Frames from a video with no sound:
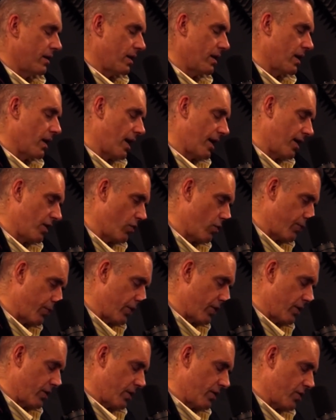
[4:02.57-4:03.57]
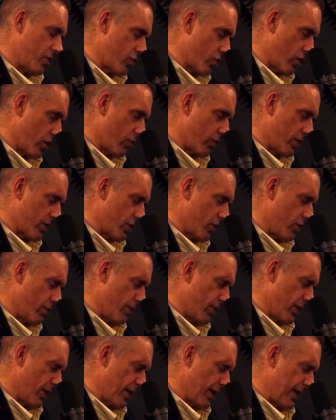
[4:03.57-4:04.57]
I had opened, the drawer was
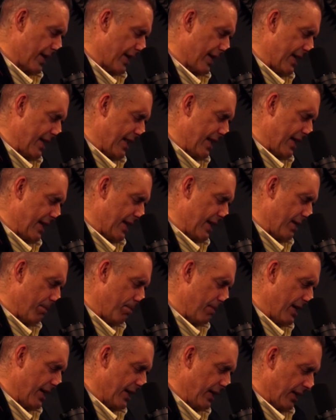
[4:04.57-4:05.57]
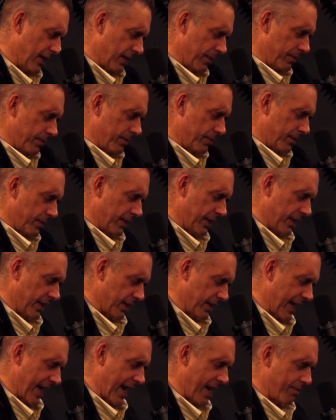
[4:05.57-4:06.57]
open in the middle little
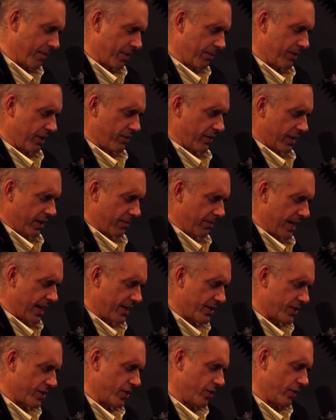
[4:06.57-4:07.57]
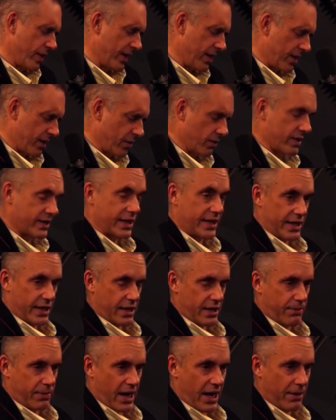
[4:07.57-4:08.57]
cabinet between the beds too, and there was a
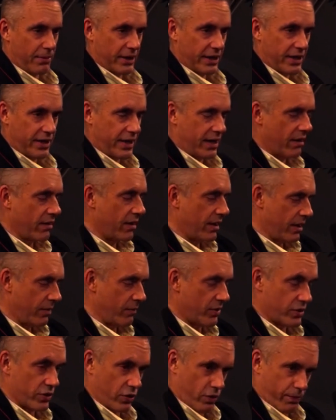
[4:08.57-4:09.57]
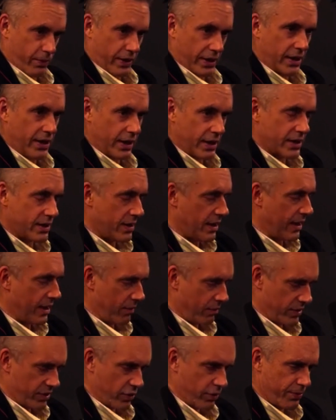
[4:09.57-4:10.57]
Gideon Bible in there, and it was open, and it
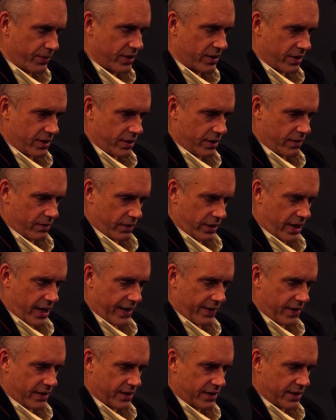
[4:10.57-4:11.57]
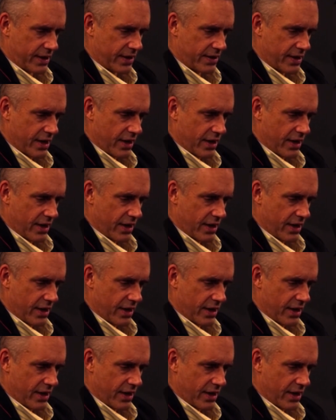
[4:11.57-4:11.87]
was open to the line that says,